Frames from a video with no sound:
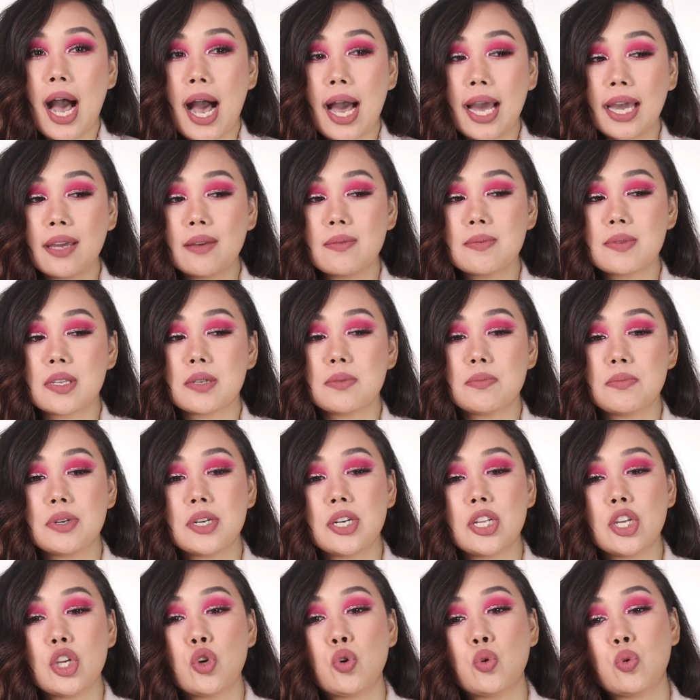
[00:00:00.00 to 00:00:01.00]
I am
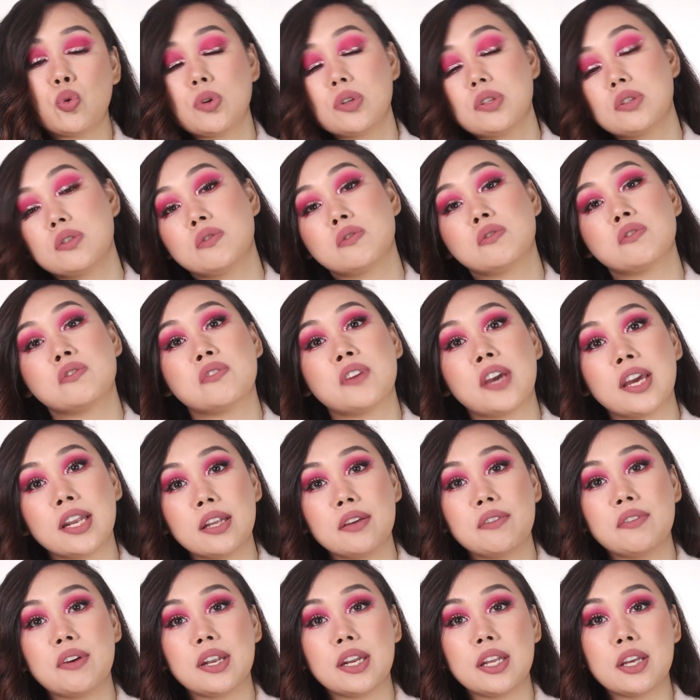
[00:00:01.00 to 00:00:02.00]
somebody who is
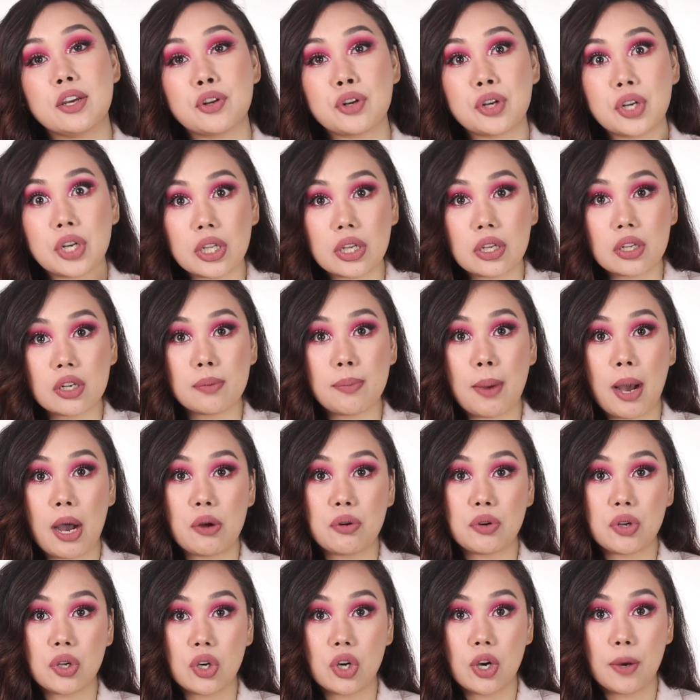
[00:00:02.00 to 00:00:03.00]
very critical
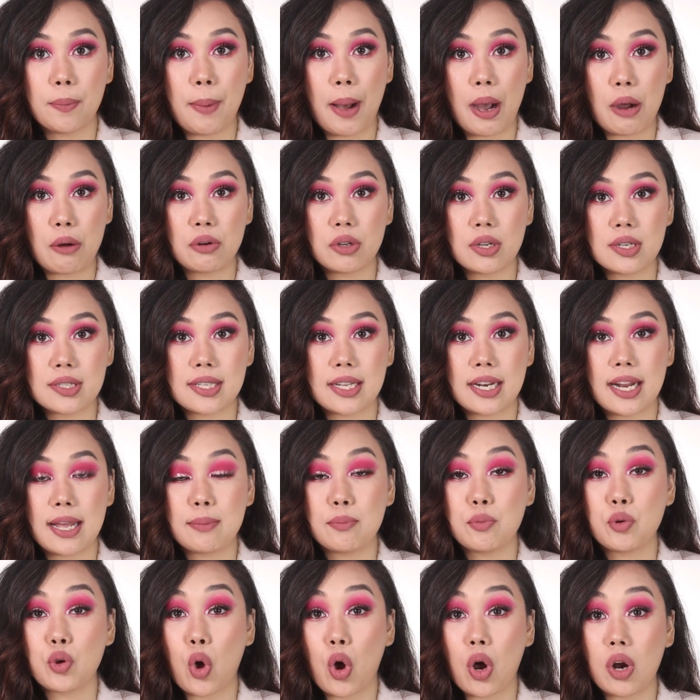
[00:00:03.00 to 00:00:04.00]
about her powders, and
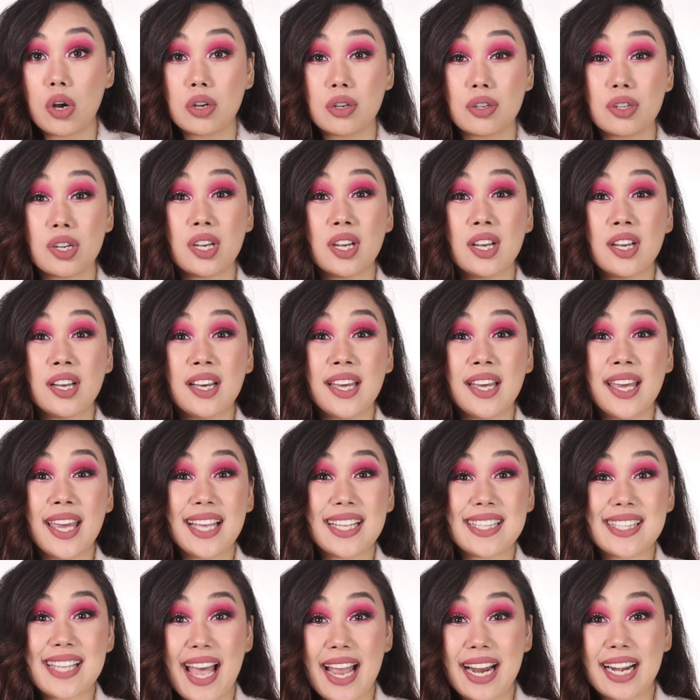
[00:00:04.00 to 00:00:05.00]
I'm not
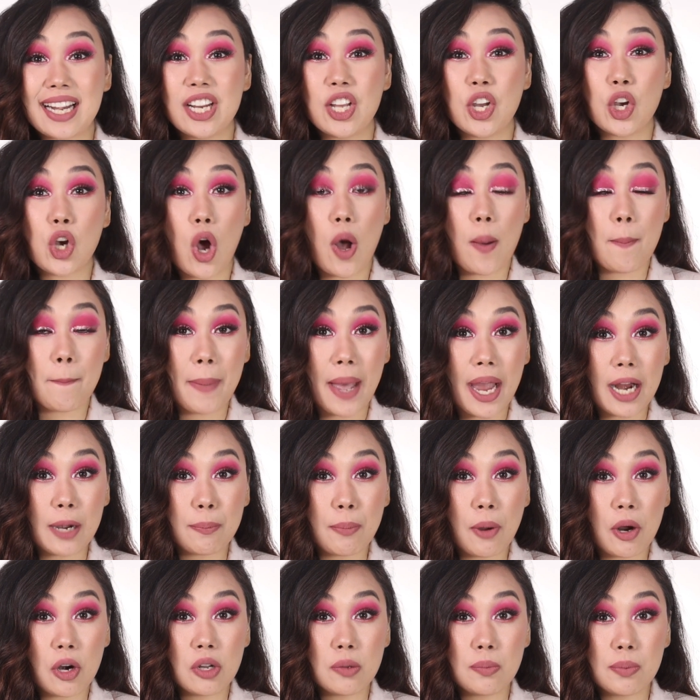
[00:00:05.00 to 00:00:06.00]
exactly a
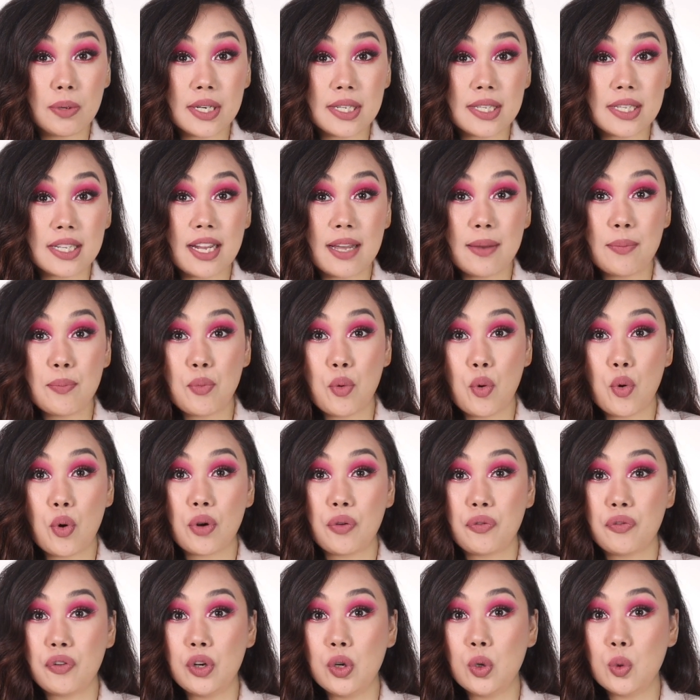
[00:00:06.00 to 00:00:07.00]
compact powder person. I'm more
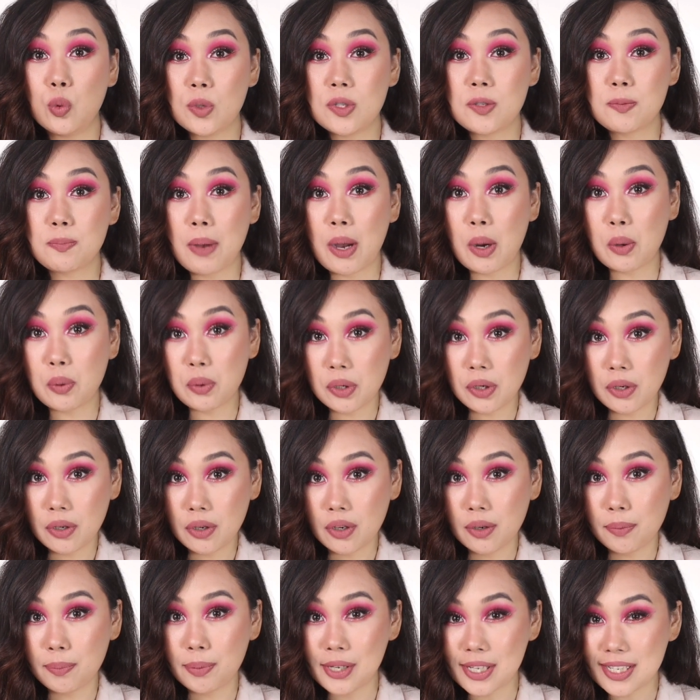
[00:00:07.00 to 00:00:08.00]
of a loose
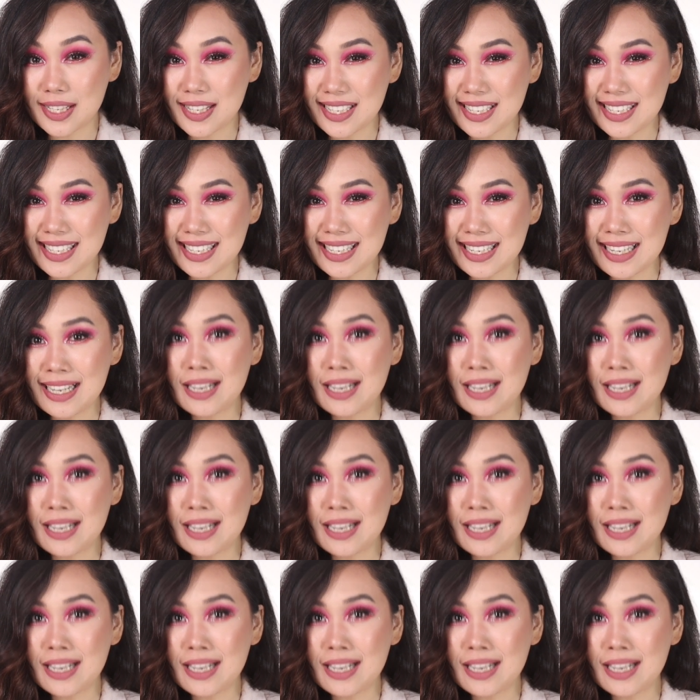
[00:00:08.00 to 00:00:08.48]
powder person.